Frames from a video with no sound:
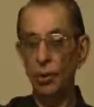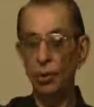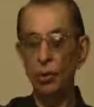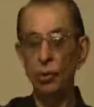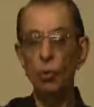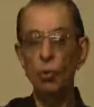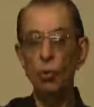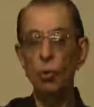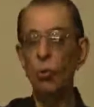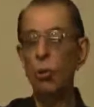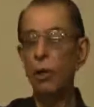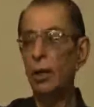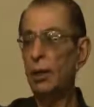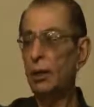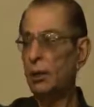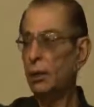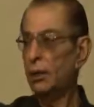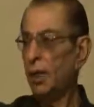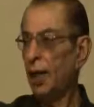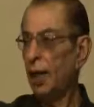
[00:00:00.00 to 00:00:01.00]
you go
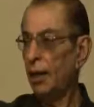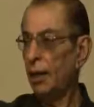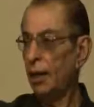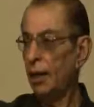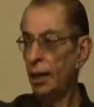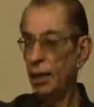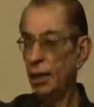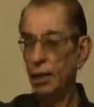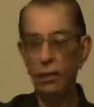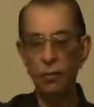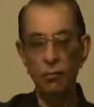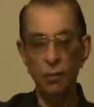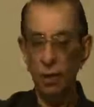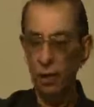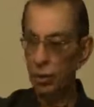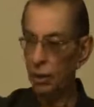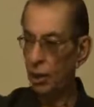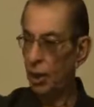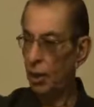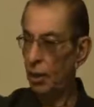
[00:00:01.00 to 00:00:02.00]
and stand near the
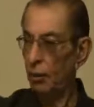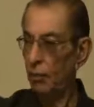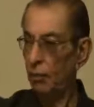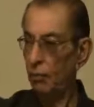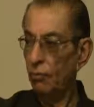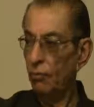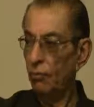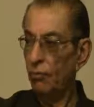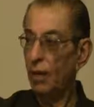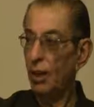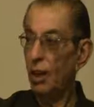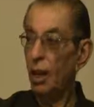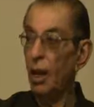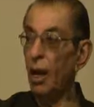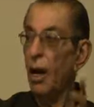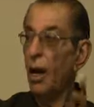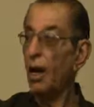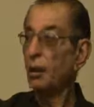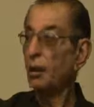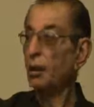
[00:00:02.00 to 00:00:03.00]
VT where the
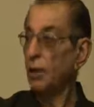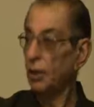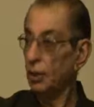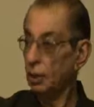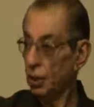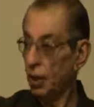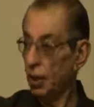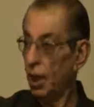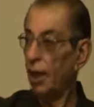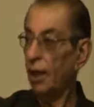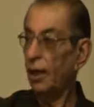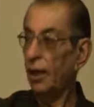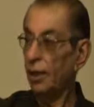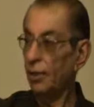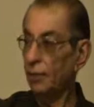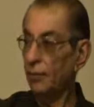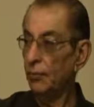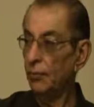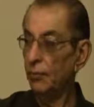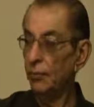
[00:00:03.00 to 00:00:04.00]
cars are standing
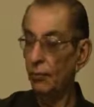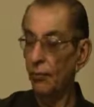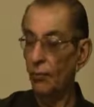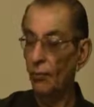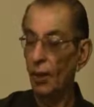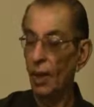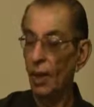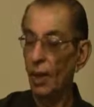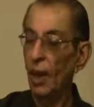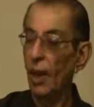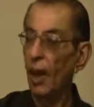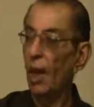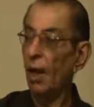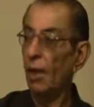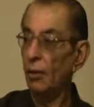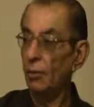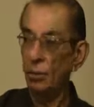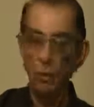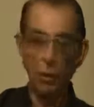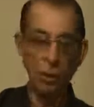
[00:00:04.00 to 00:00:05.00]

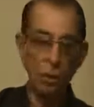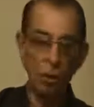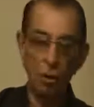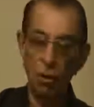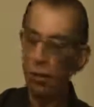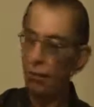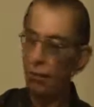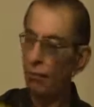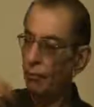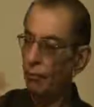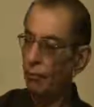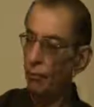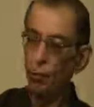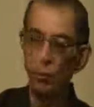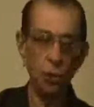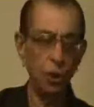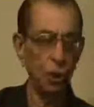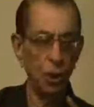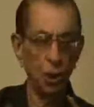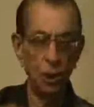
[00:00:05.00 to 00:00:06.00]
and lot of
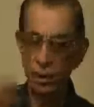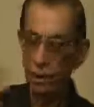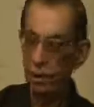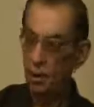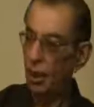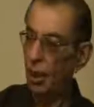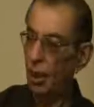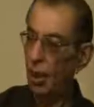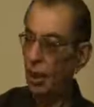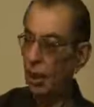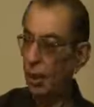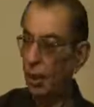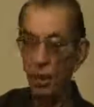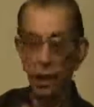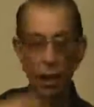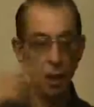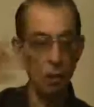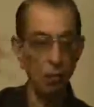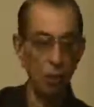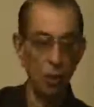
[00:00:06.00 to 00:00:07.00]
pollution is there in
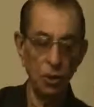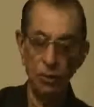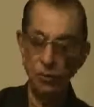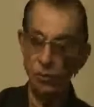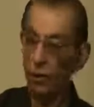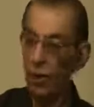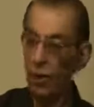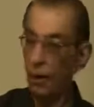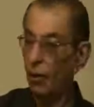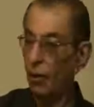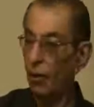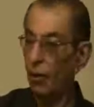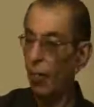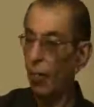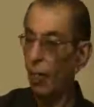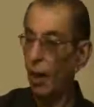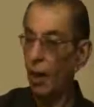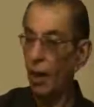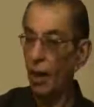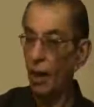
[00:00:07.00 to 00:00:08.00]
the atmosphere
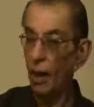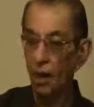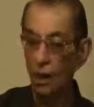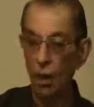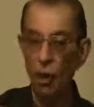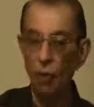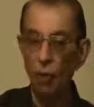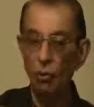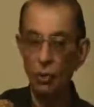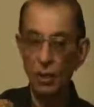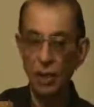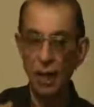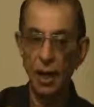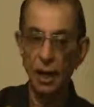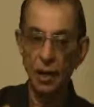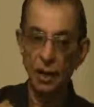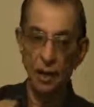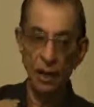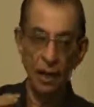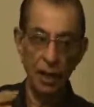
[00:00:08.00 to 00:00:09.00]
now
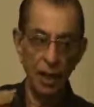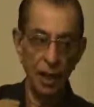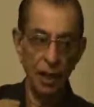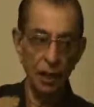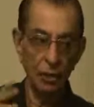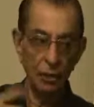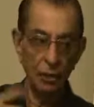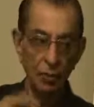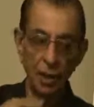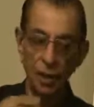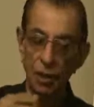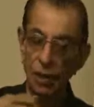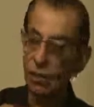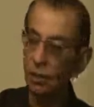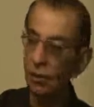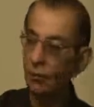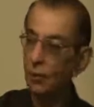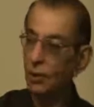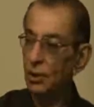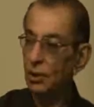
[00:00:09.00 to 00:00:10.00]
slightly less
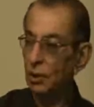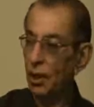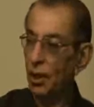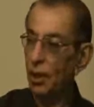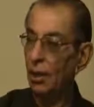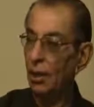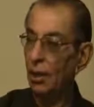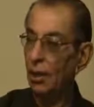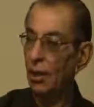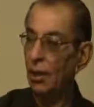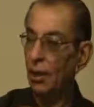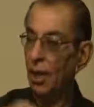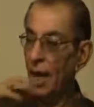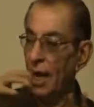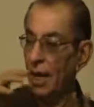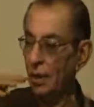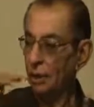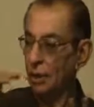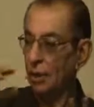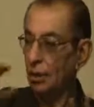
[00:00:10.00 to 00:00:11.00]
because of this thing,
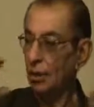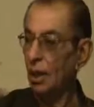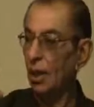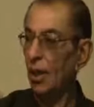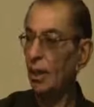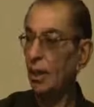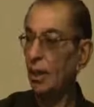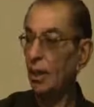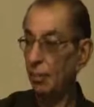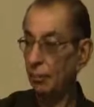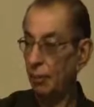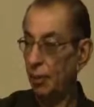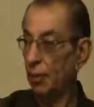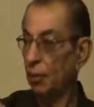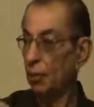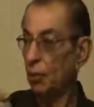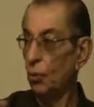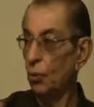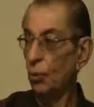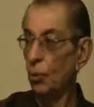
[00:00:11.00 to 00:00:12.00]
gas, earlier
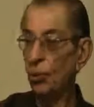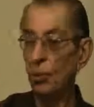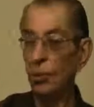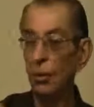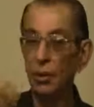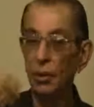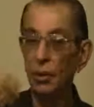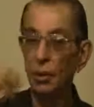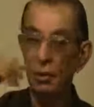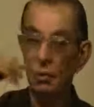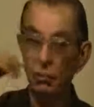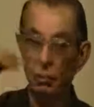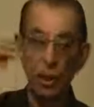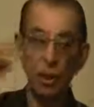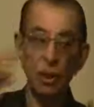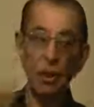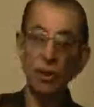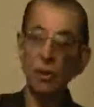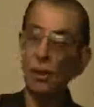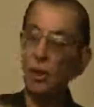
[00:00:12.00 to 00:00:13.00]
petrol,
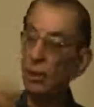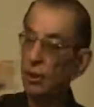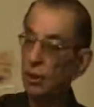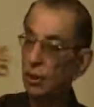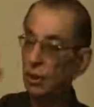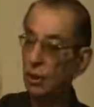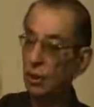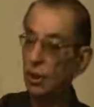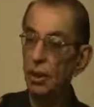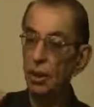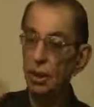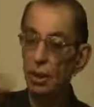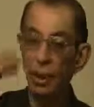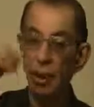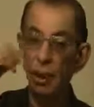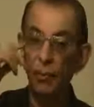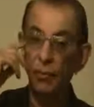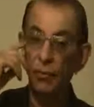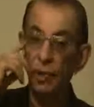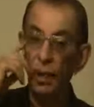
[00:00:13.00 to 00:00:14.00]
but diesel is still
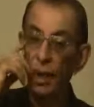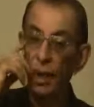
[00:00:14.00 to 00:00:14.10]
there.